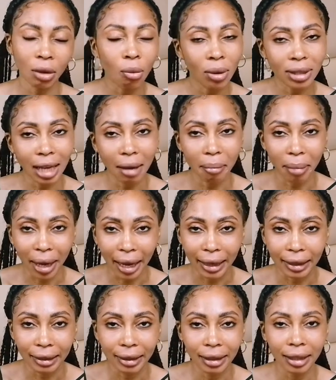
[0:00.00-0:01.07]
what I
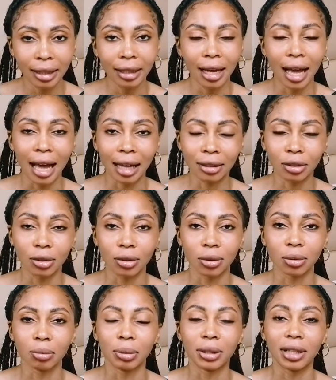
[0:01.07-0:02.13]
buy has
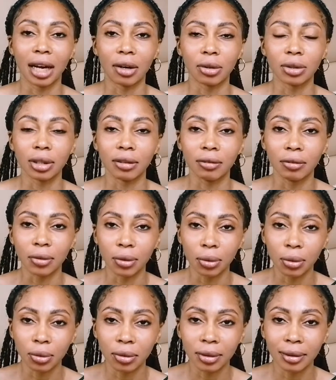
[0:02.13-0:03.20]
to be carrot
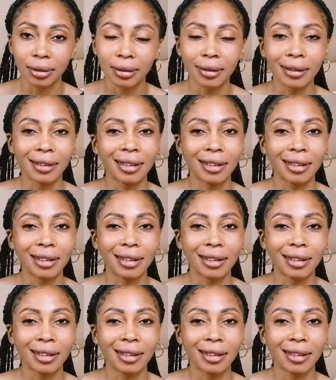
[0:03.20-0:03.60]
infused.